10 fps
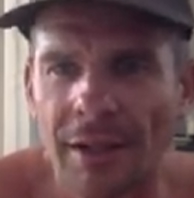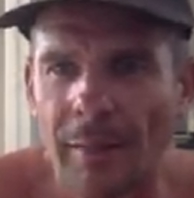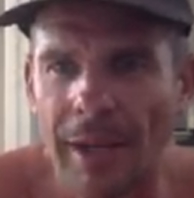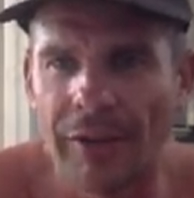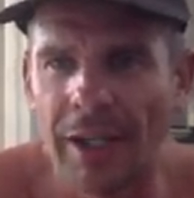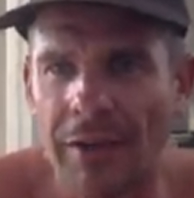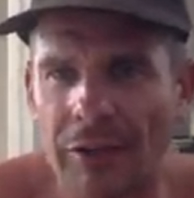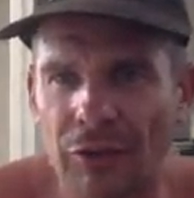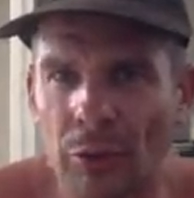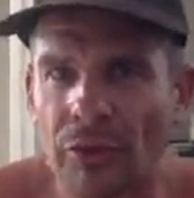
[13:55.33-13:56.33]
about to hit
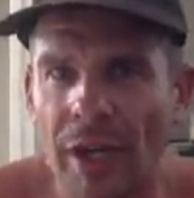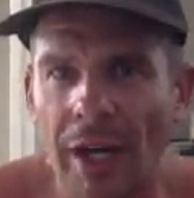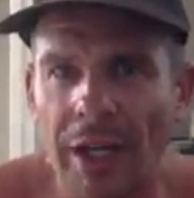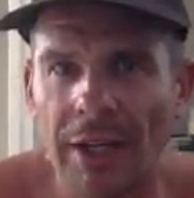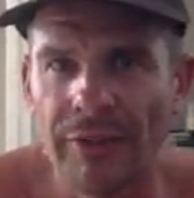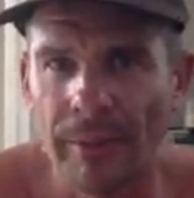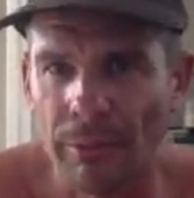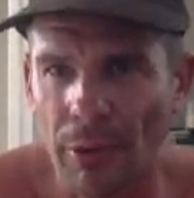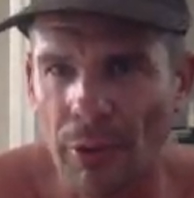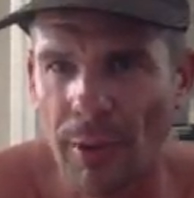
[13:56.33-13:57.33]
these two sardines up the
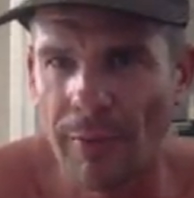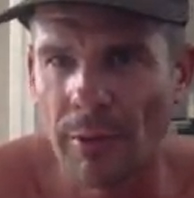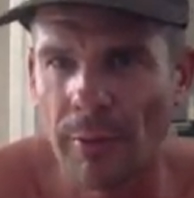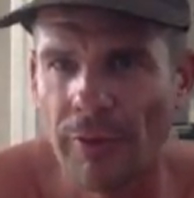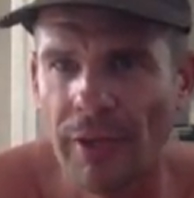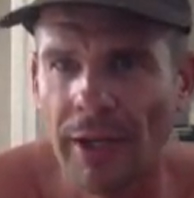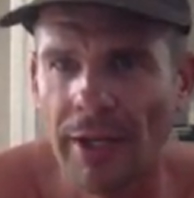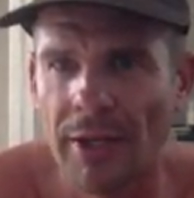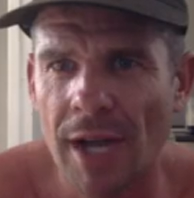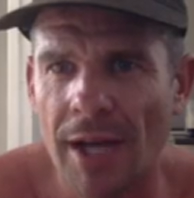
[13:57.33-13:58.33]
road who are having a little bit of
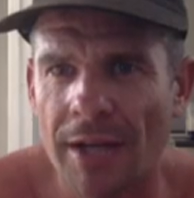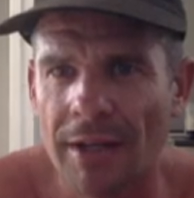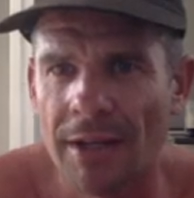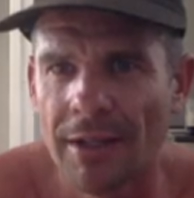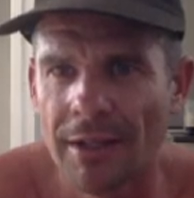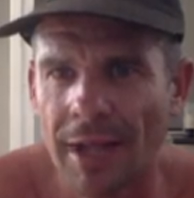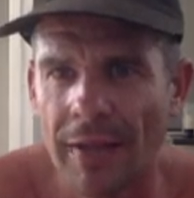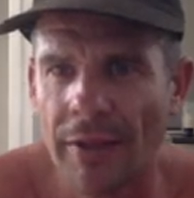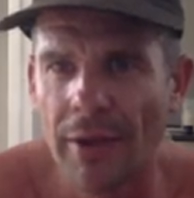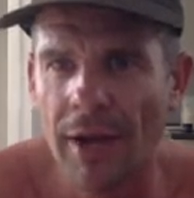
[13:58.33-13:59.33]
Sunday chat.
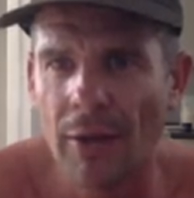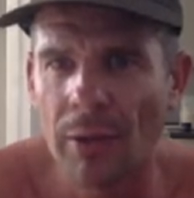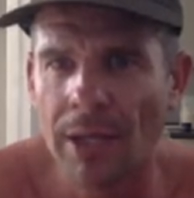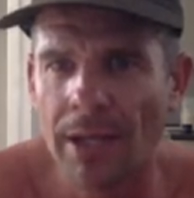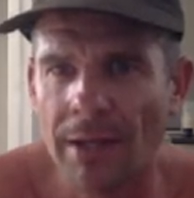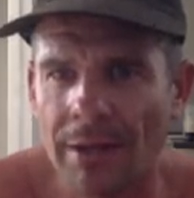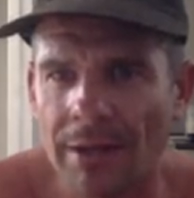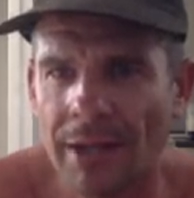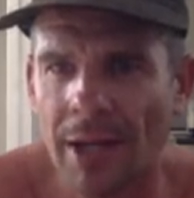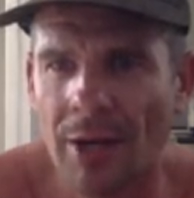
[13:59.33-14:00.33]
And they're unaware.
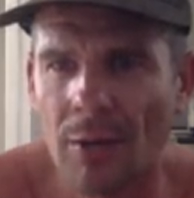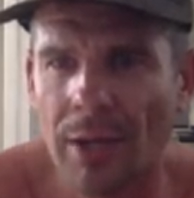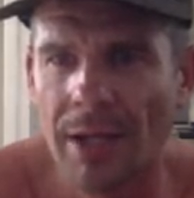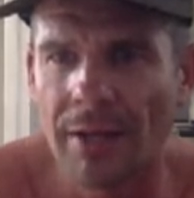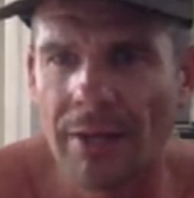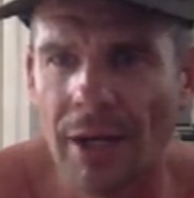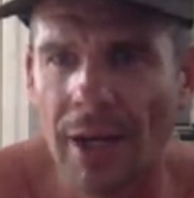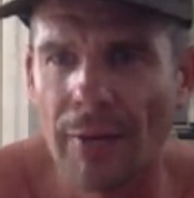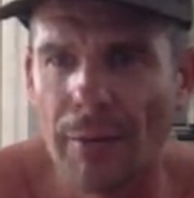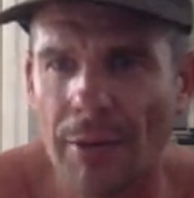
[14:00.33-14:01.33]
They don't
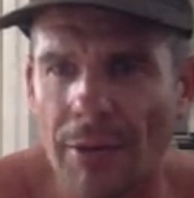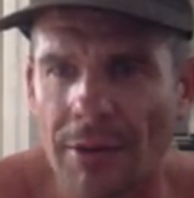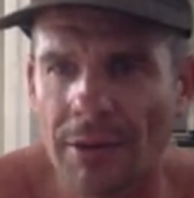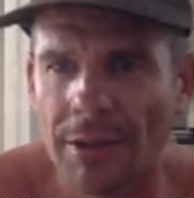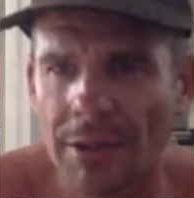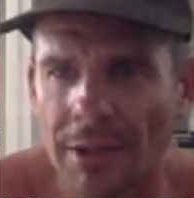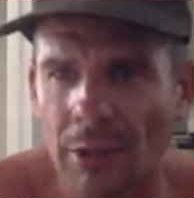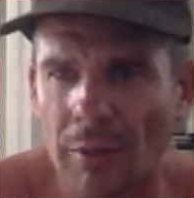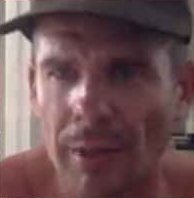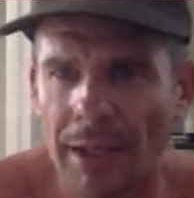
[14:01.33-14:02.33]
have a mirror.
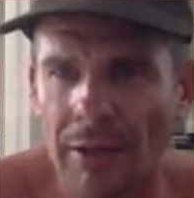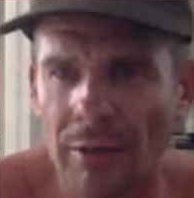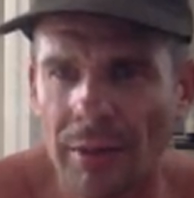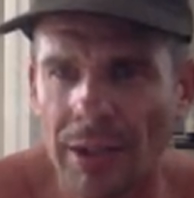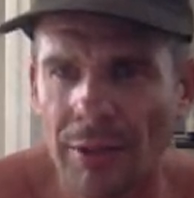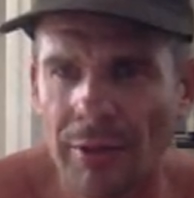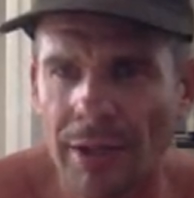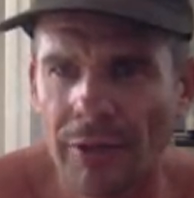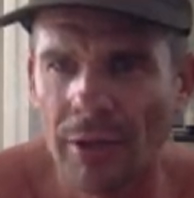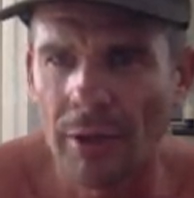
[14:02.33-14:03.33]
They're looking back a little bit here and
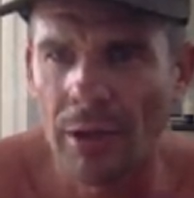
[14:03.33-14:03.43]
there. Oh,